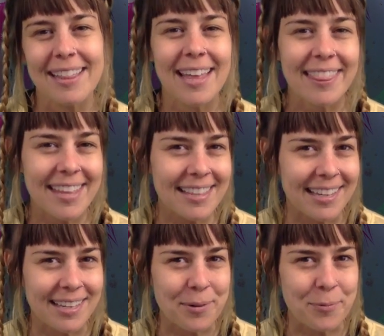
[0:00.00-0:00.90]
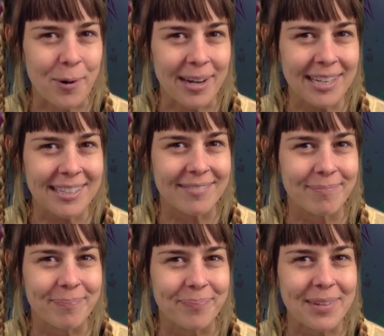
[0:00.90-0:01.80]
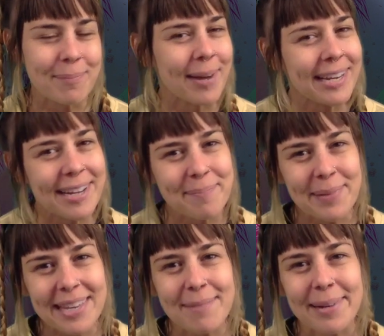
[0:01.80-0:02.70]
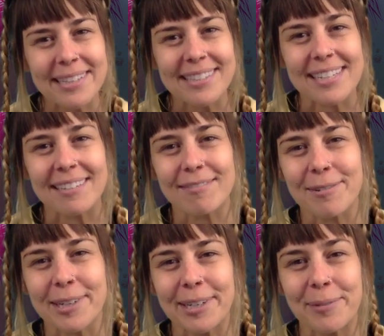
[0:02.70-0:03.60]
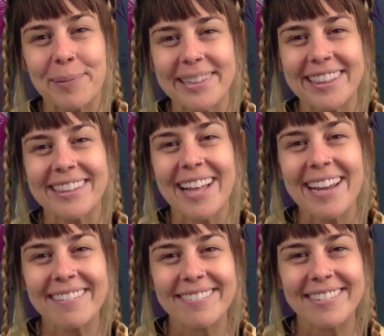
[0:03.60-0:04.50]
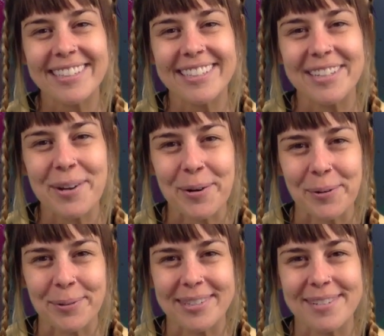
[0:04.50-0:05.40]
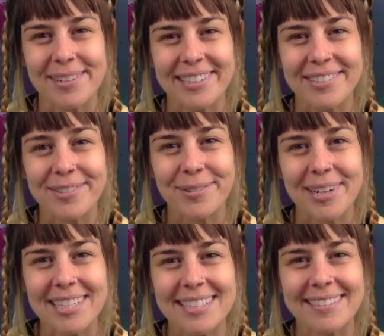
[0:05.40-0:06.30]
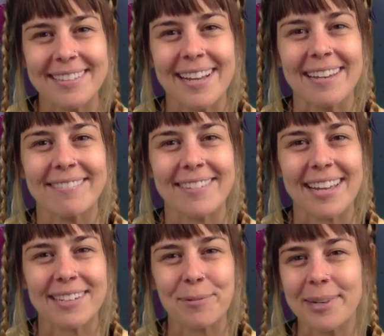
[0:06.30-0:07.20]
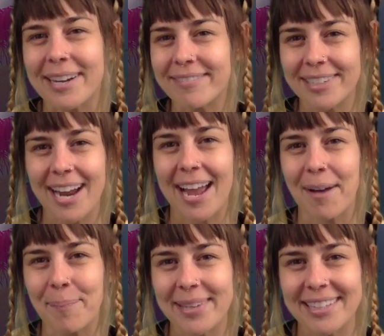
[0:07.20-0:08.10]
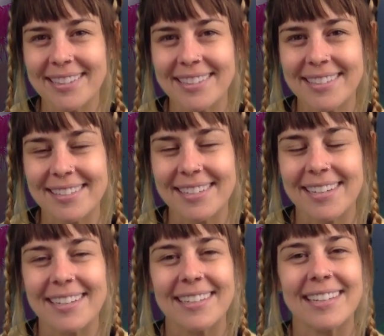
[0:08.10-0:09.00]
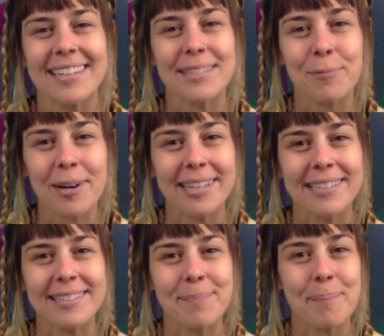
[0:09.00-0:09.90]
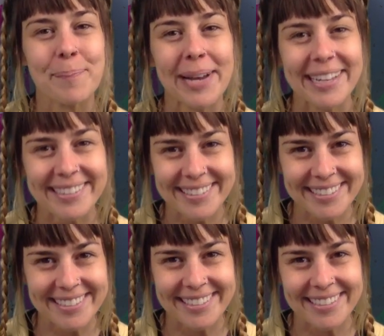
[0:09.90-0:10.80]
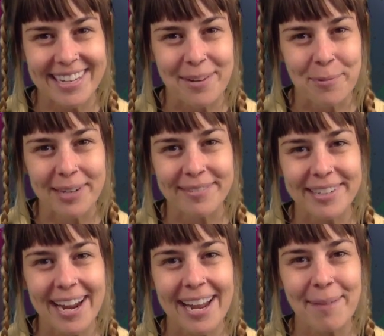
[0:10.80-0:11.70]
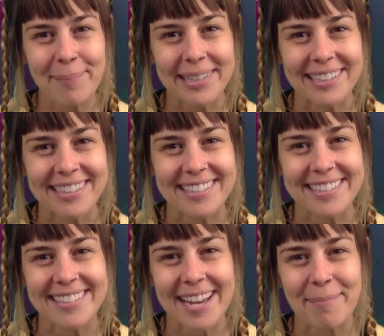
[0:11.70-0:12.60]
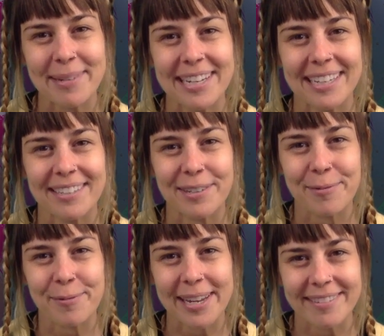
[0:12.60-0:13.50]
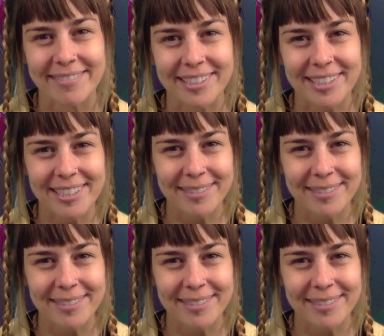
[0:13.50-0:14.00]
That thing that you want, it might not be the best thing for you, but life knows. You can trust life, and whatever happens is what is best. Whatever happens is happening in your favor.